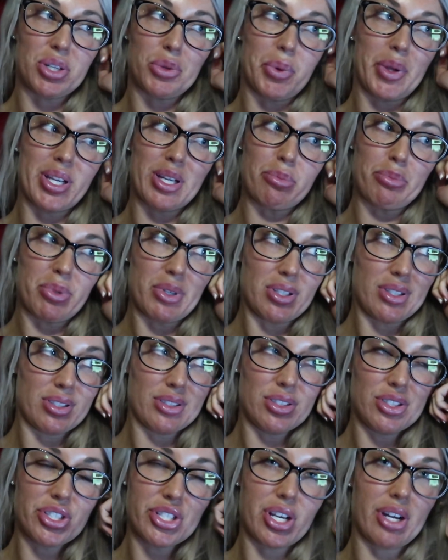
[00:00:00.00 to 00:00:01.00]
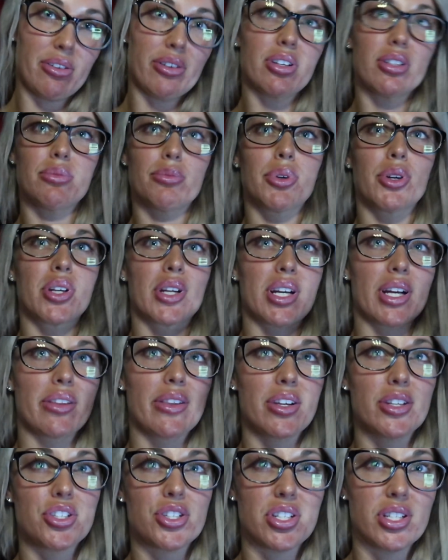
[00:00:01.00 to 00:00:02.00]
gonna wake up and shower in the morning,
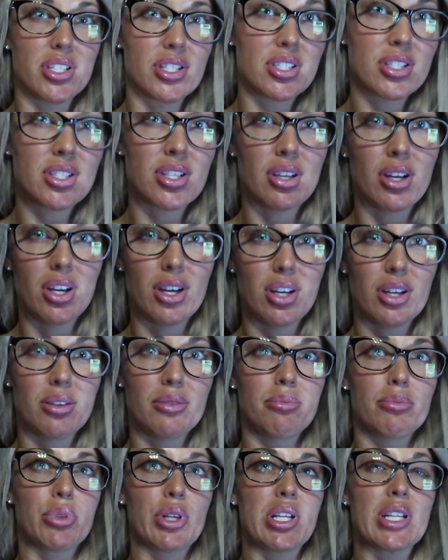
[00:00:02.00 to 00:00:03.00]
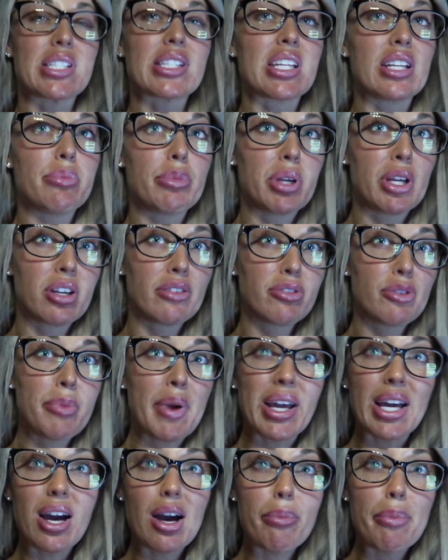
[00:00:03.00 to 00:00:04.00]
and then Marina's gonna be here for
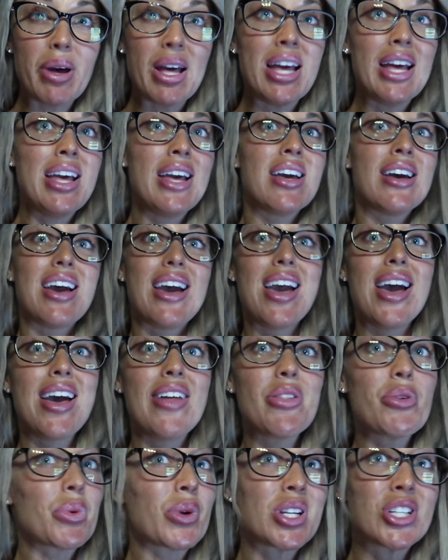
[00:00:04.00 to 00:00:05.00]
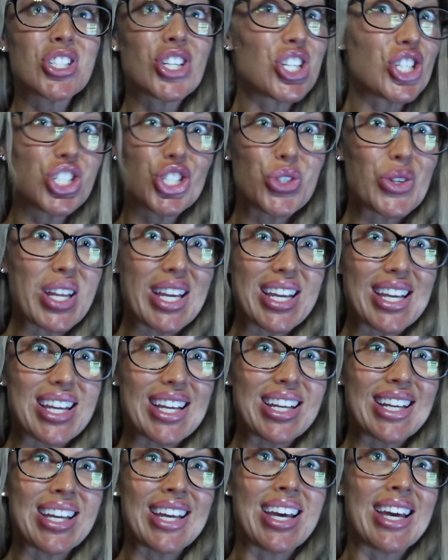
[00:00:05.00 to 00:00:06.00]
makeup, and then we're gonna start
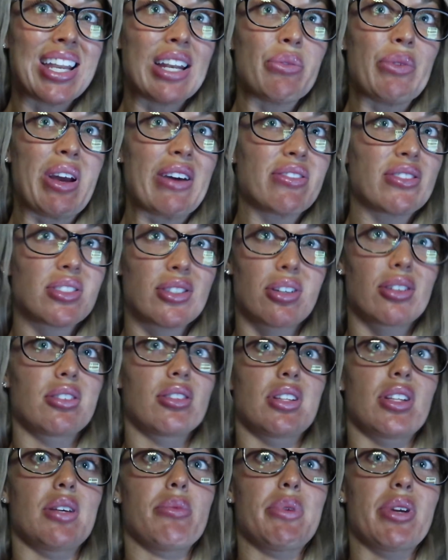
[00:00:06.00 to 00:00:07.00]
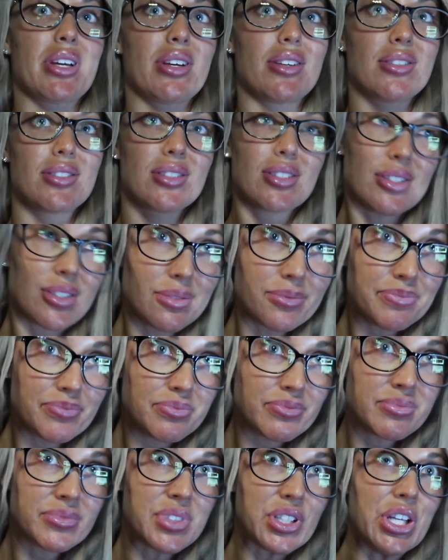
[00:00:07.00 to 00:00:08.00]
shooting, and we have to start early because,
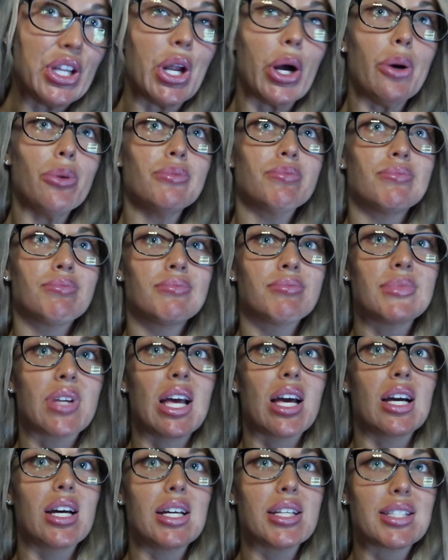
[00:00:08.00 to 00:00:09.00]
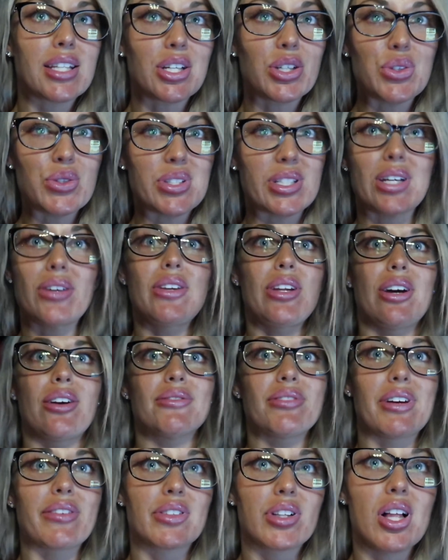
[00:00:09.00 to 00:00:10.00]
you know, sun goes down now
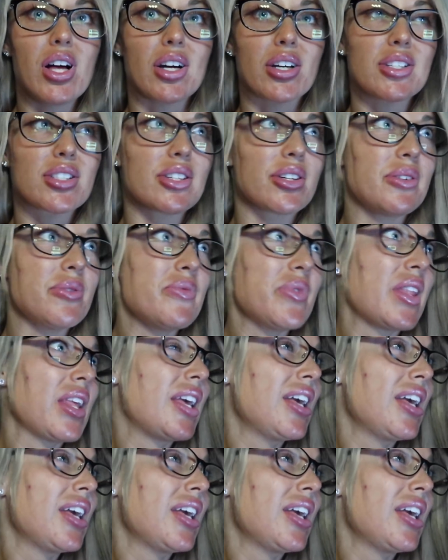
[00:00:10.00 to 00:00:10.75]
at 5 o'clock, so